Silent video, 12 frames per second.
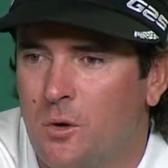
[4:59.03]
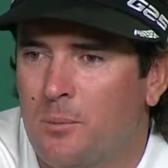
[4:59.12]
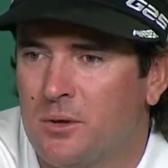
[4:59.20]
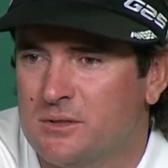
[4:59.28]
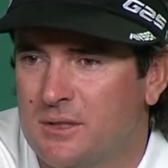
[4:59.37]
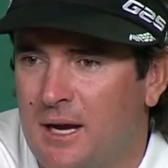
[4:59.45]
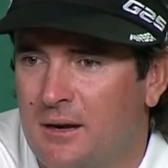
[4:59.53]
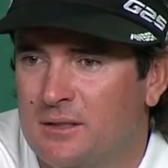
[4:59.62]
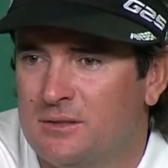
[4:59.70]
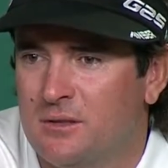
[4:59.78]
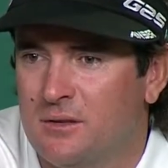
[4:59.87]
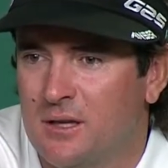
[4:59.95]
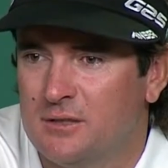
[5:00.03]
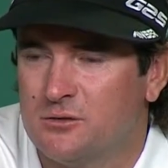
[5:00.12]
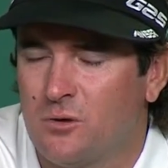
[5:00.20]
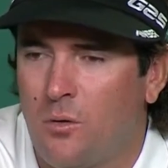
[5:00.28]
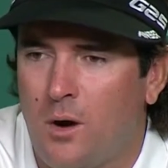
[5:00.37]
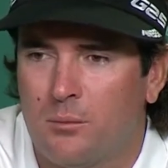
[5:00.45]
our personalities. Let's
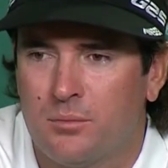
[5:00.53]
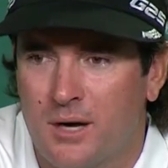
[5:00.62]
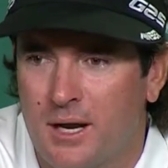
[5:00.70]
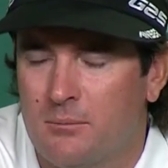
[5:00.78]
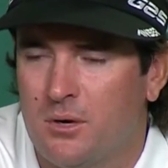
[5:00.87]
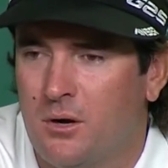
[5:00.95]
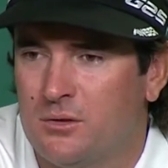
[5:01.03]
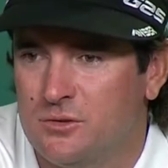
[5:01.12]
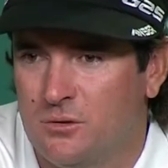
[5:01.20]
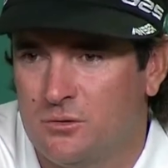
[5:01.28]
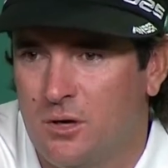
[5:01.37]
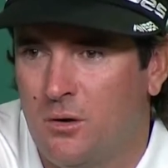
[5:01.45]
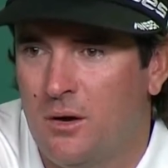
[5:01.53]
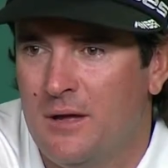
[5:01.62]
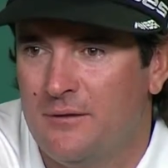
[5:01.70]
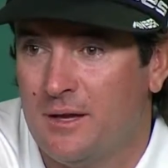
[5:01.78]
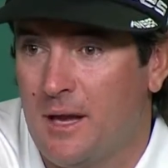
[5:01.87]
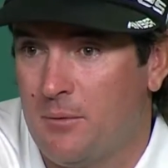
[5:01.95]
grow our brand, but also grow
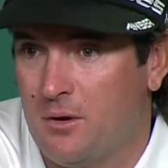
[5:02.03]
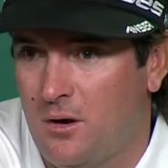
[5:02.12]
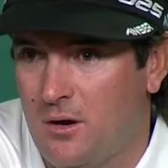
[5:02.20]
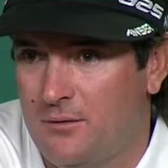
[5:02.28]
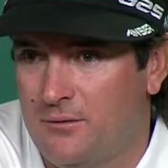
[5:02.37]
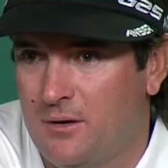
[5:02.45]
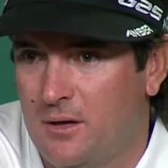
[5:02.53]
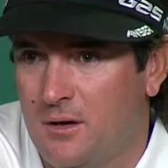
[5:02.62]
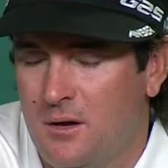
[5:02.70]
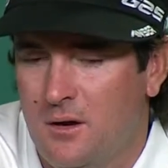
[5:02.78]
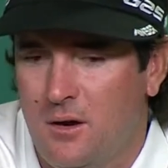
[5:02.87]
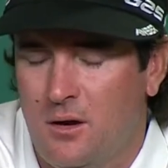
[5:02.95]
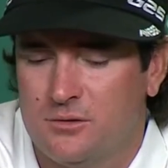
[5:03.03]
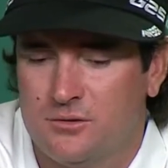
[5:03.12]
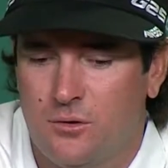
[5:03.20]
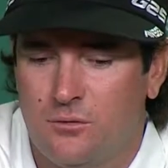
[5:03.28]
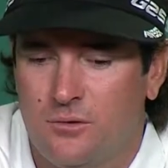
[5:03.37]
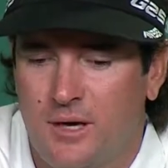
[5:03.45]
the game of golf.
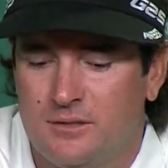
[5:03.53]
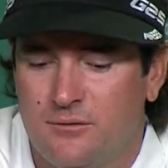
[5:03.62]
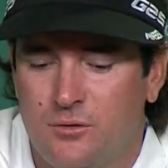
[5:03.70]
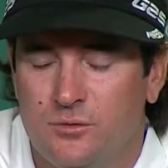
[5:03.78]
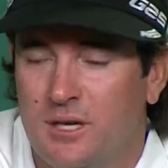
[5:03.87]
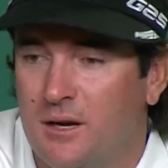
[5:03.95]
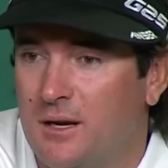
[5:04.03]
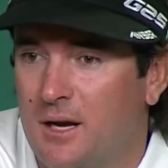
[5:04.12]
Also raise a few charity